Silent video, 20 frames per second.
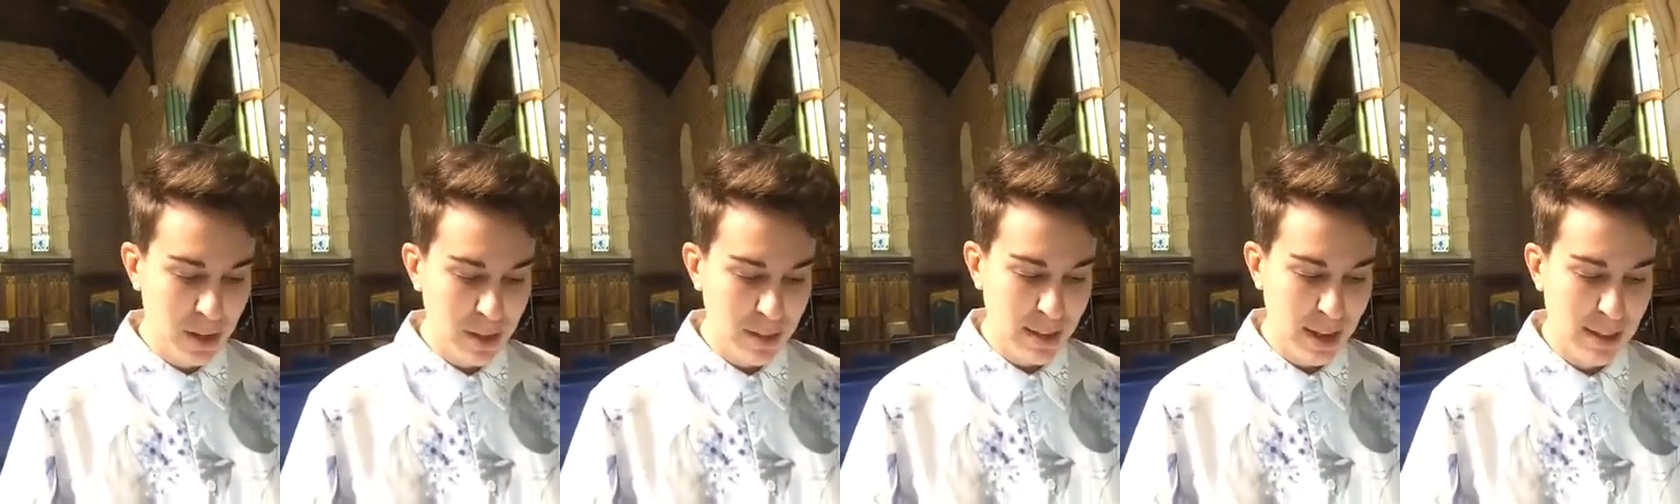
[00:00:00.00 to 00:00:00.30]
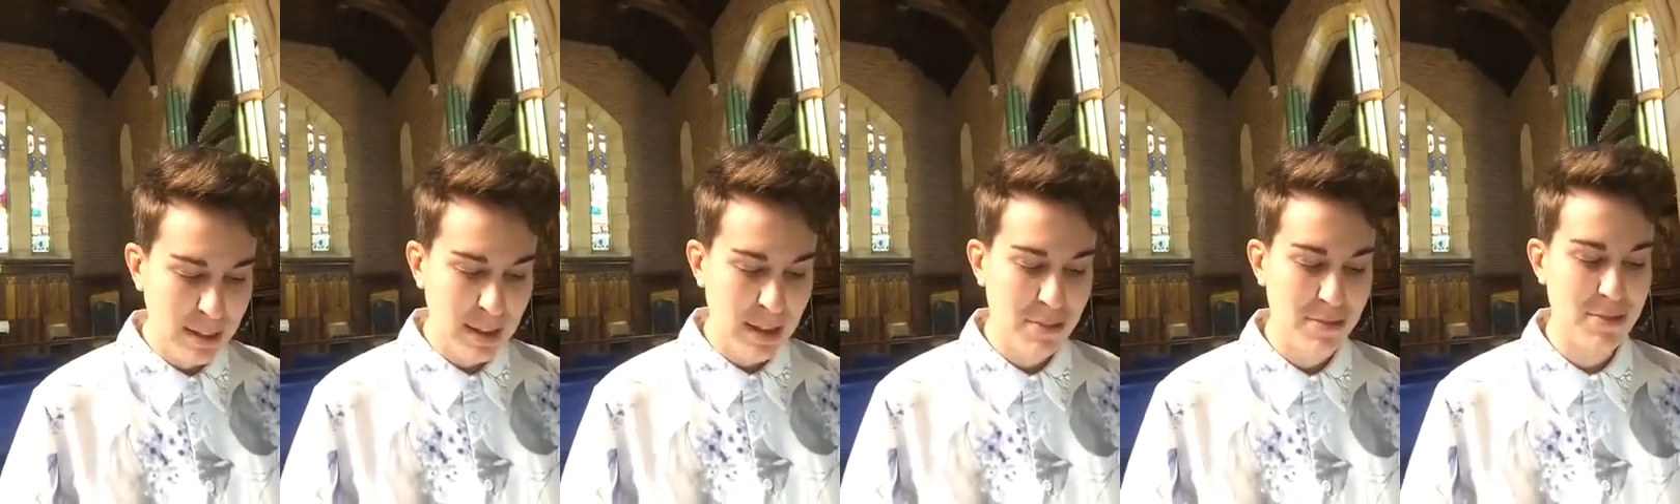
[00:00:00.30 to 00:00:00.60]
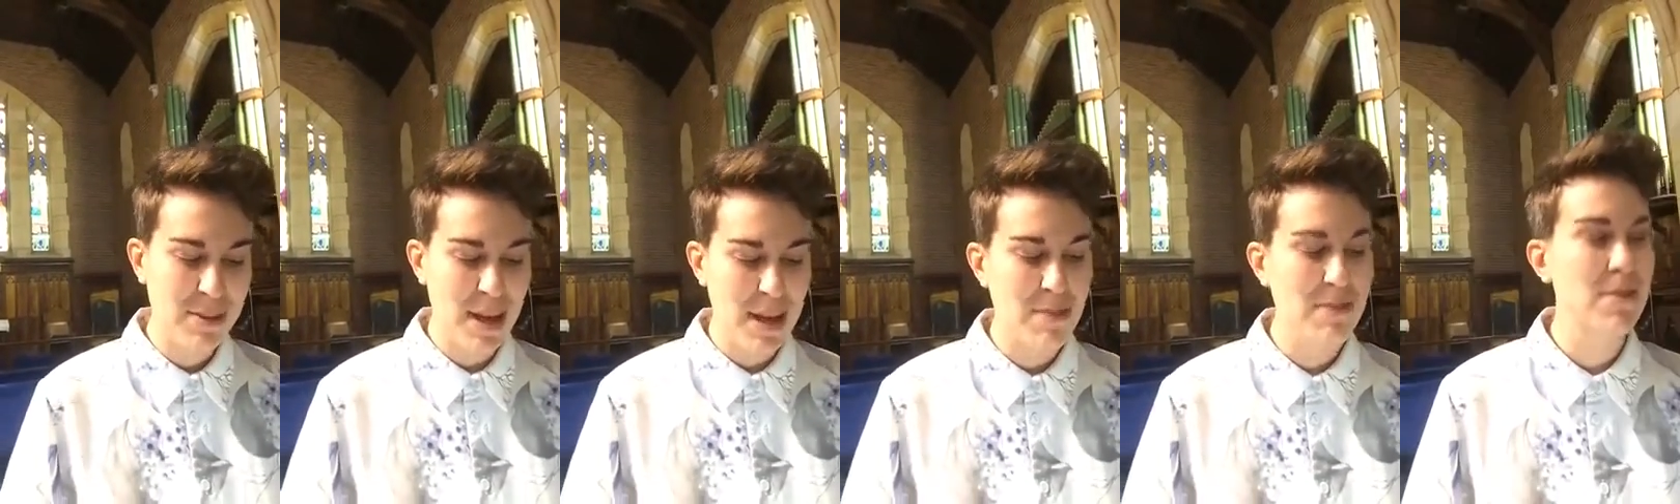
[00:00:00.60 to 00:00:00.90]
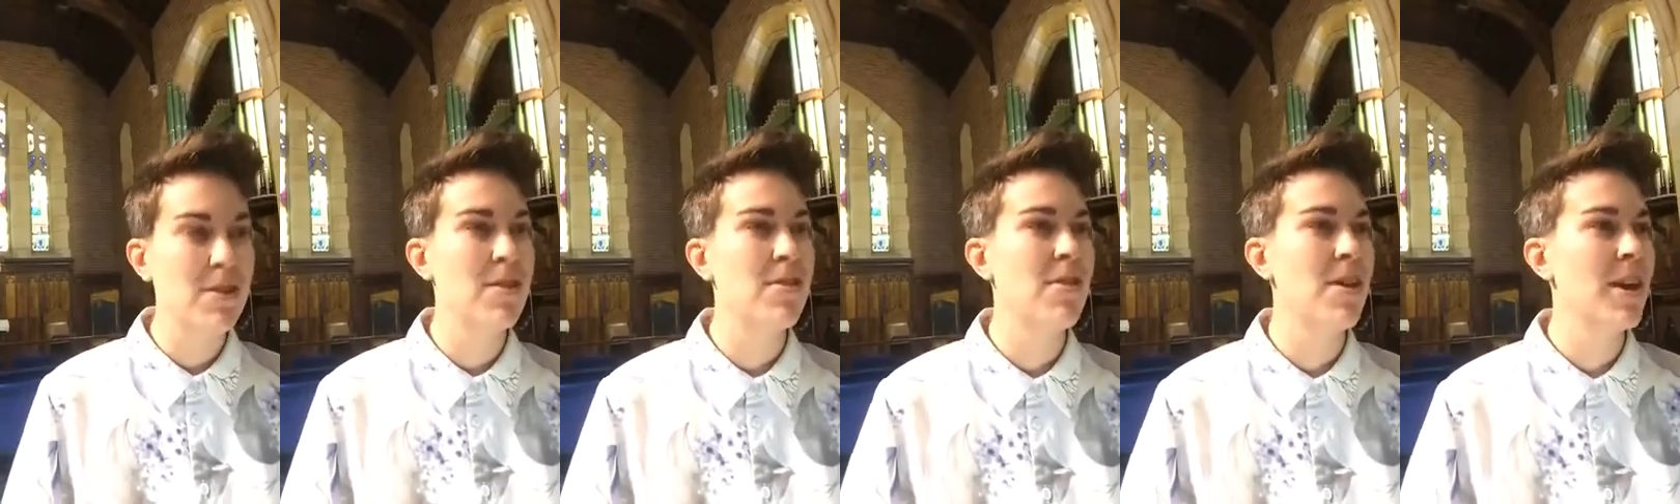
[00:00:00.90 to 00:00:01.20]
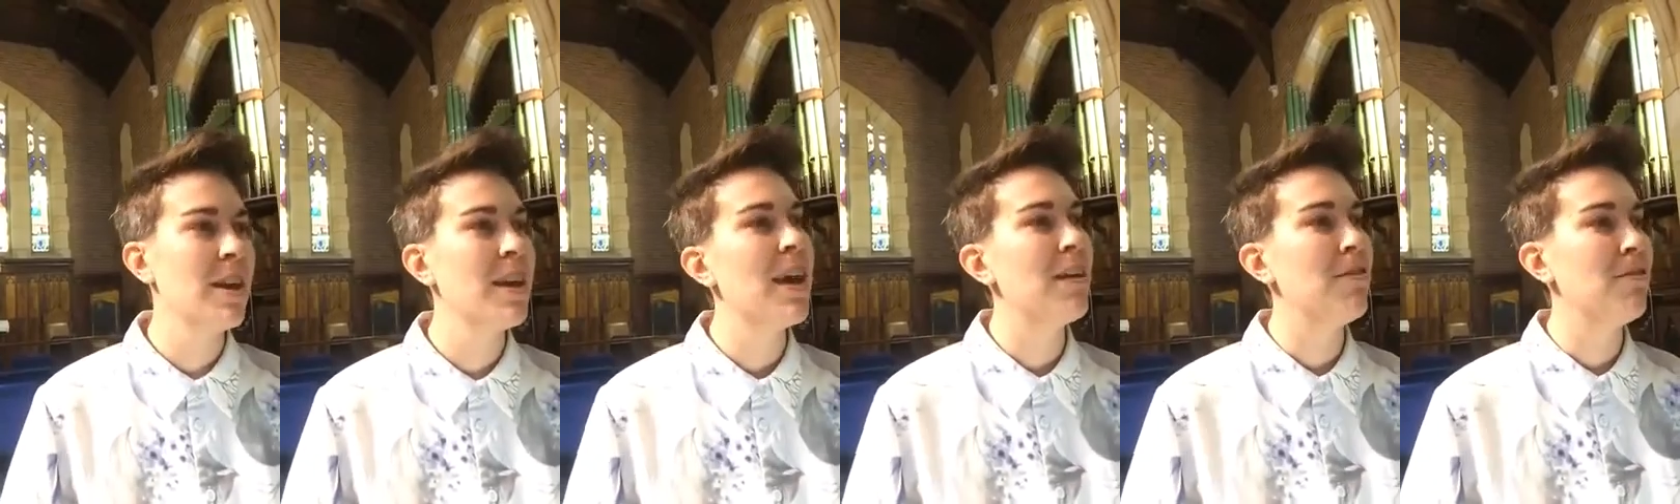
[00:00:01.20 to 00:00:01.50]
They left
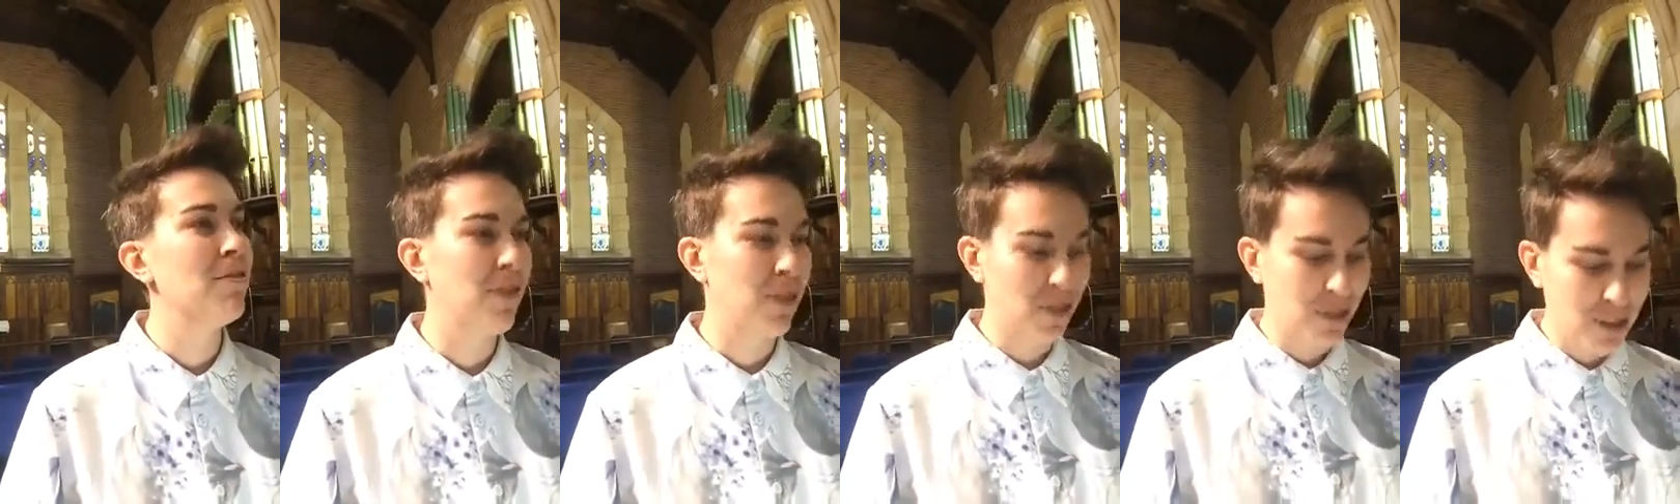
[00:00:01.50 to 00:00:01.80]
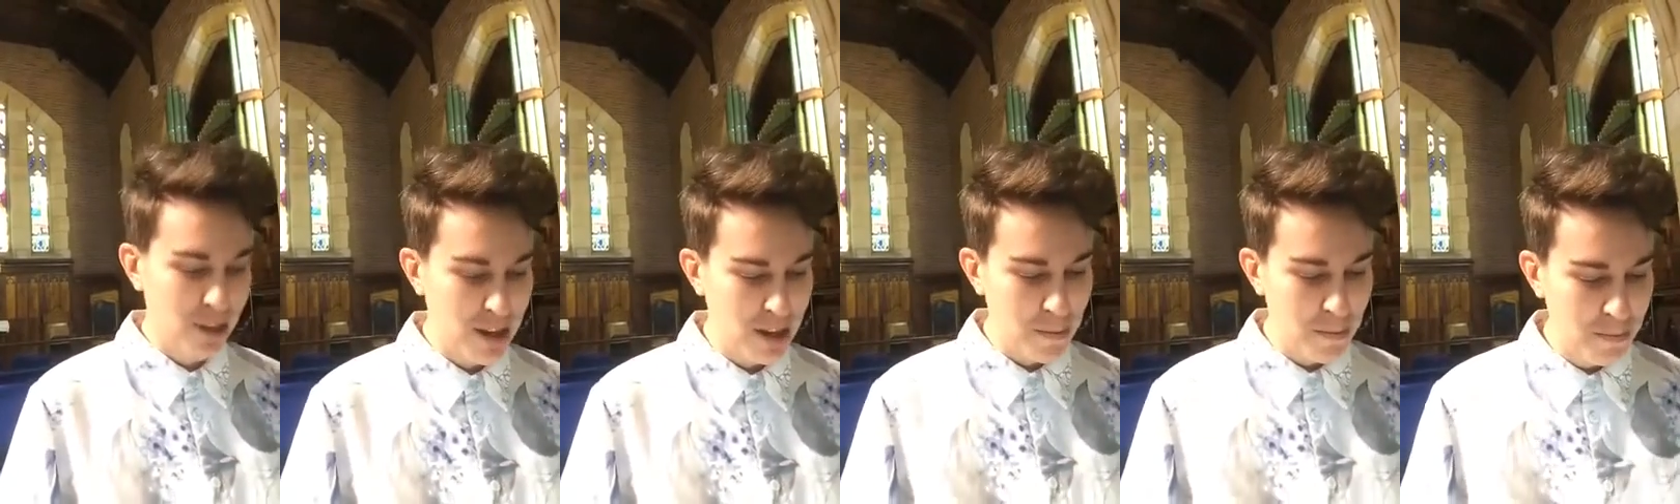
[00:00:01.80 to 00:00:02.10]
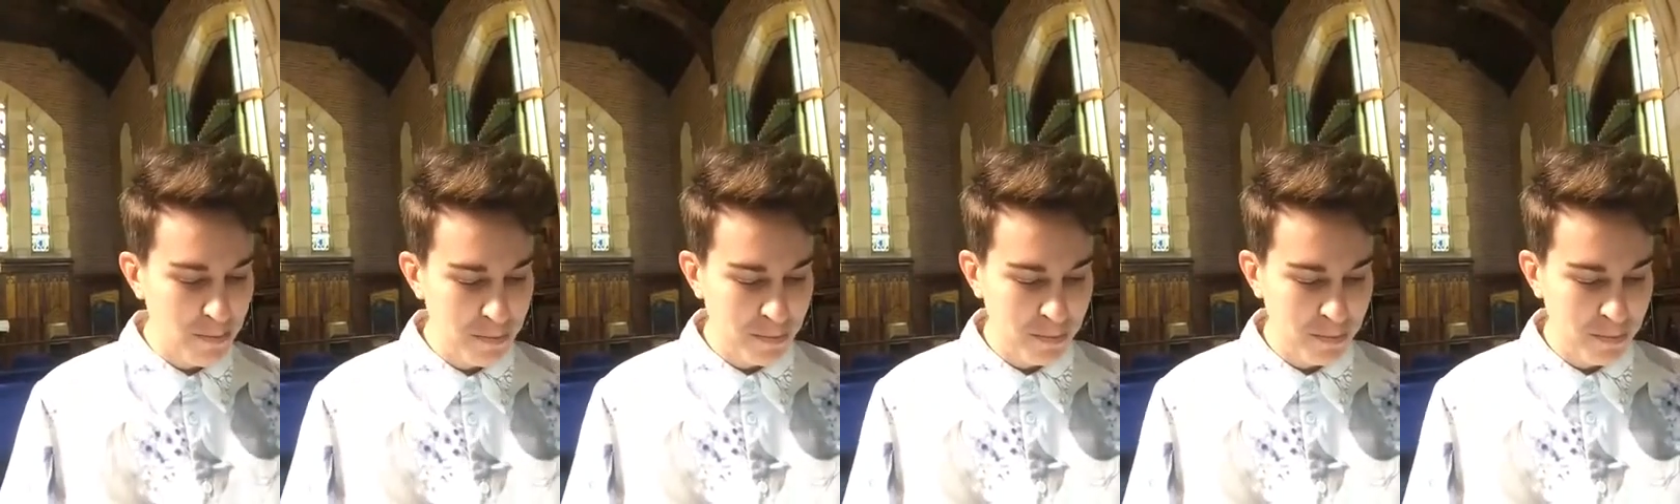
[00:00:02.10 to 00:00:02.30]
everything and followed him.